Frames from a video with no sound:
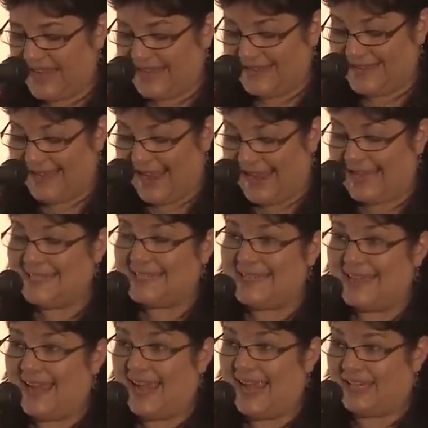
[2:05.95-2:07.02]

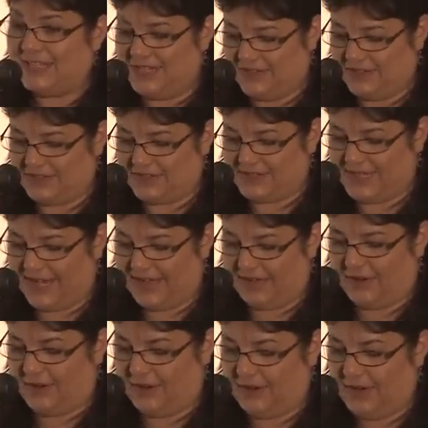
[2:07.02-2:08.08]
99 years
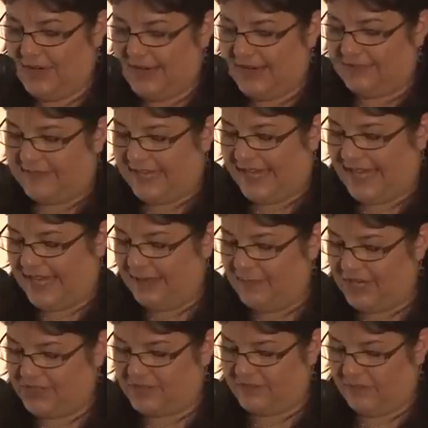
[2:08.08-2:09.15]
later, the
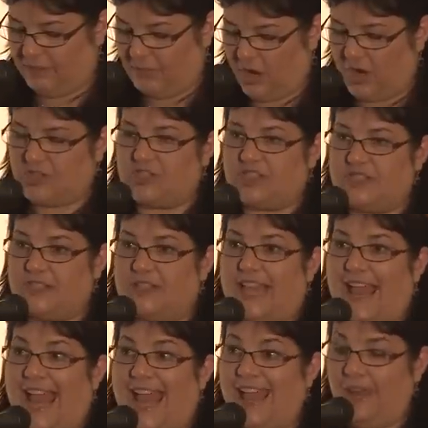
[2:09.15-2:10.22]
image of the march still
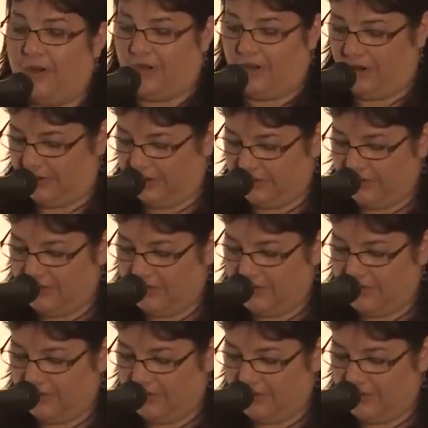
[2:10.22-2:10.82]
angered.